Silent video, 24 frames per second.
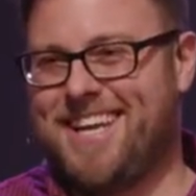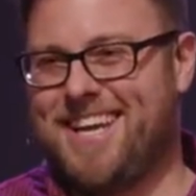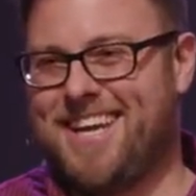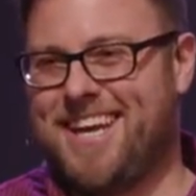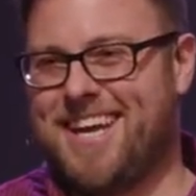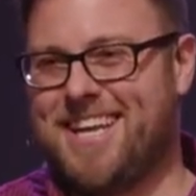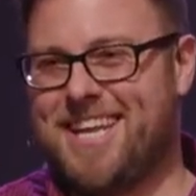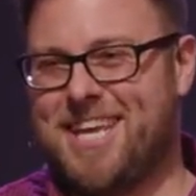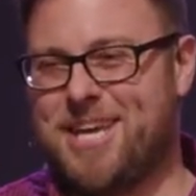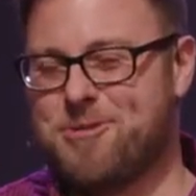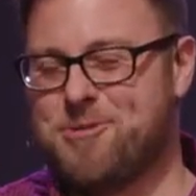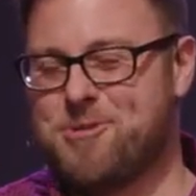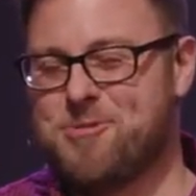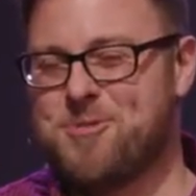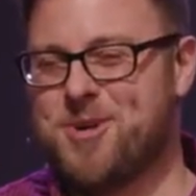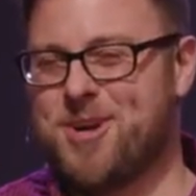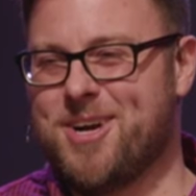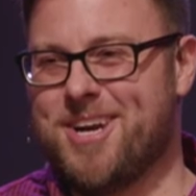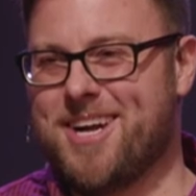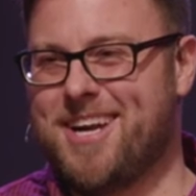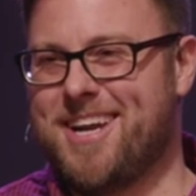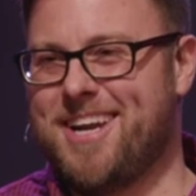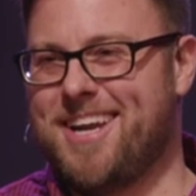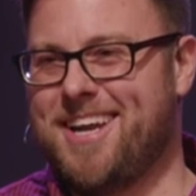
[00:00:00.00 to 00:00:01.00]
And He will
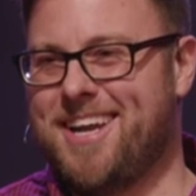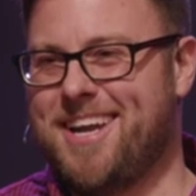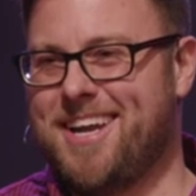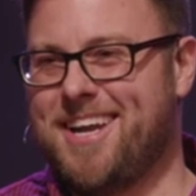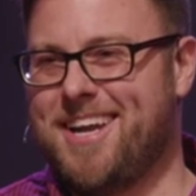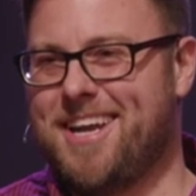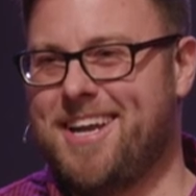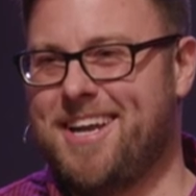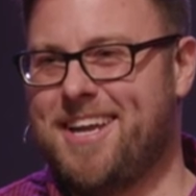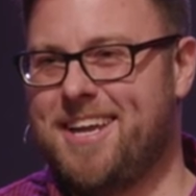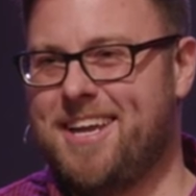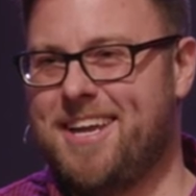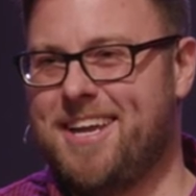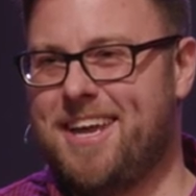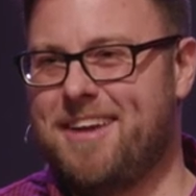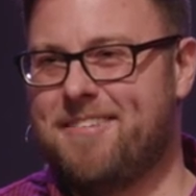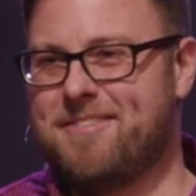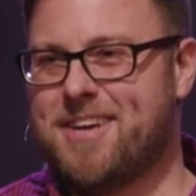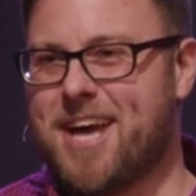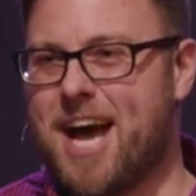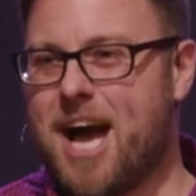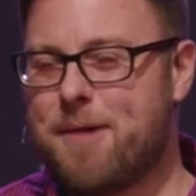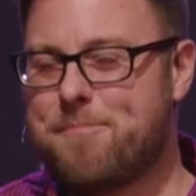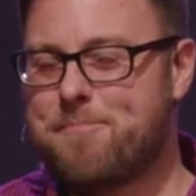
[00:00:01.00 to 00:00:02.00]
work
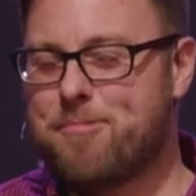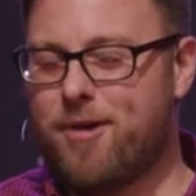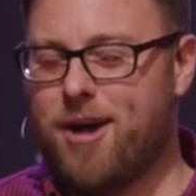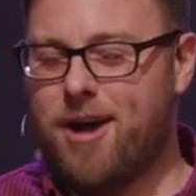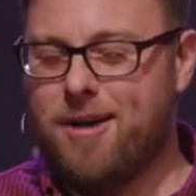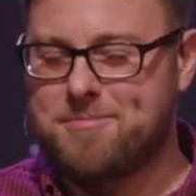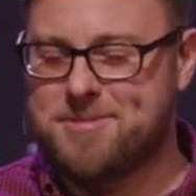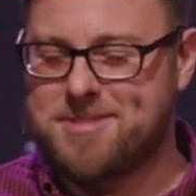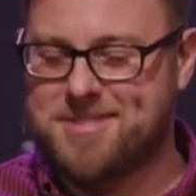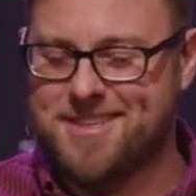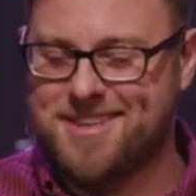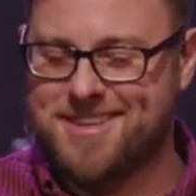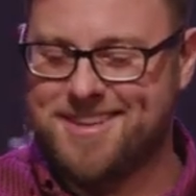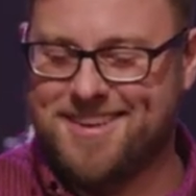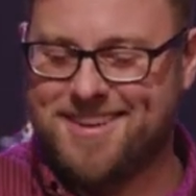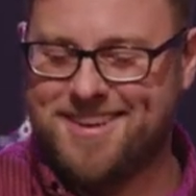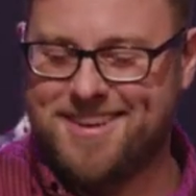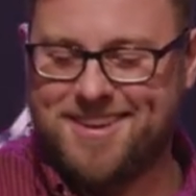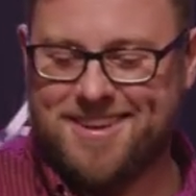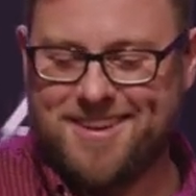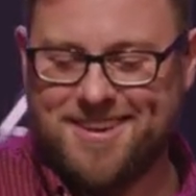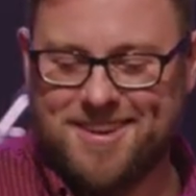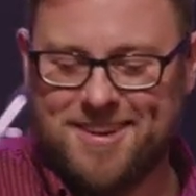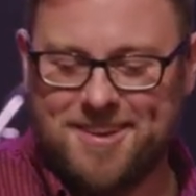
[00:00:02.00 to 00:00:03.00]
if God prompts it.
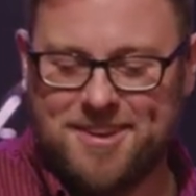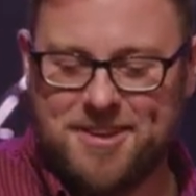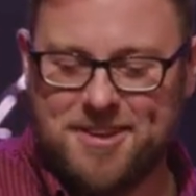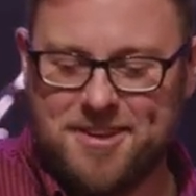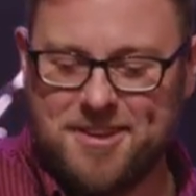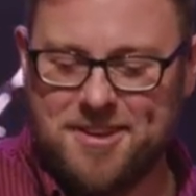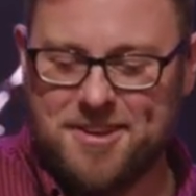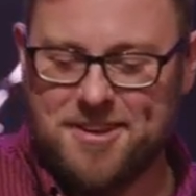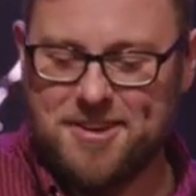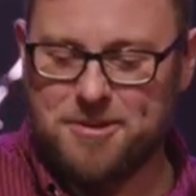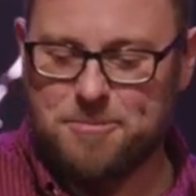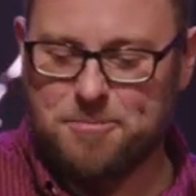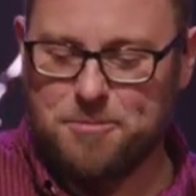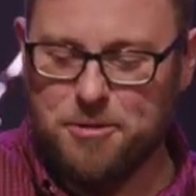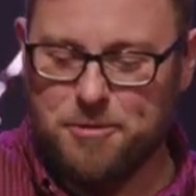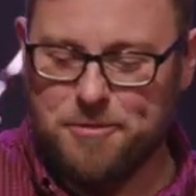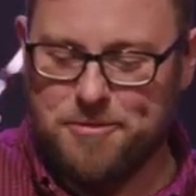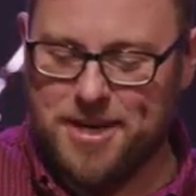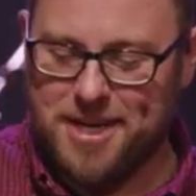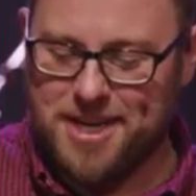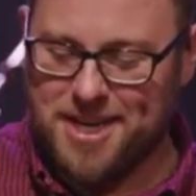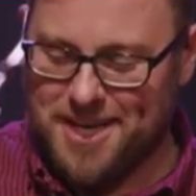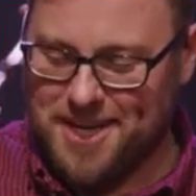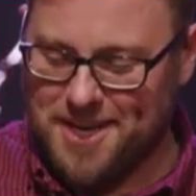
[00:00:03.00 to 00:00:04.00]
You
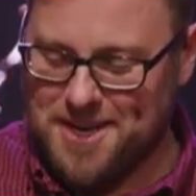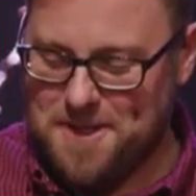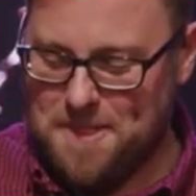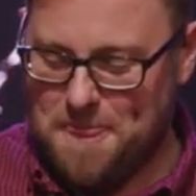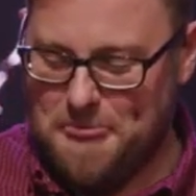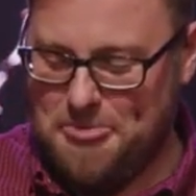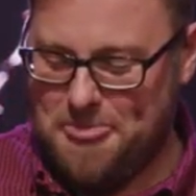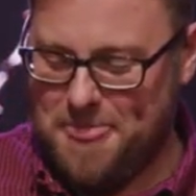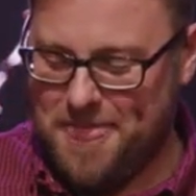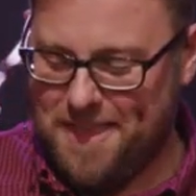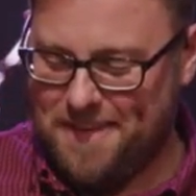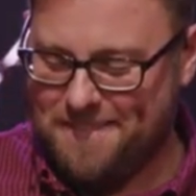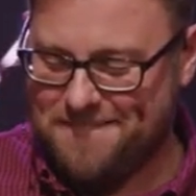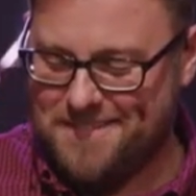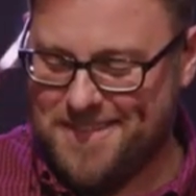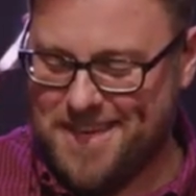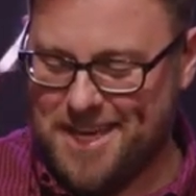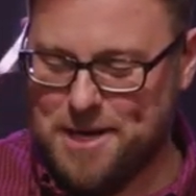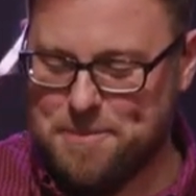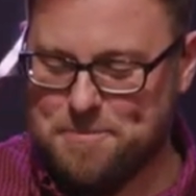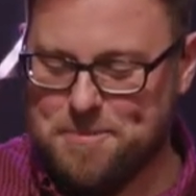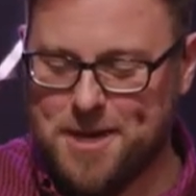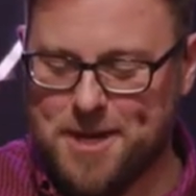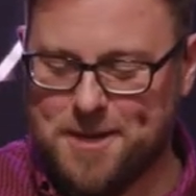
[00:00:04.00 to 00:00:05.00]
move in it.
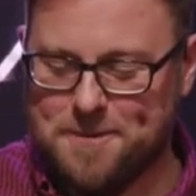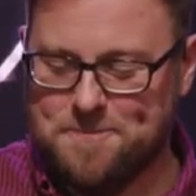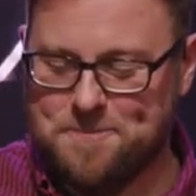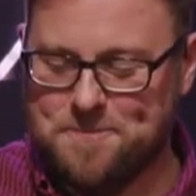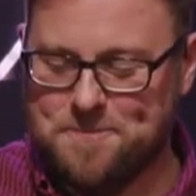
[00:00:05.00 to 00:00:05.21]
Amen.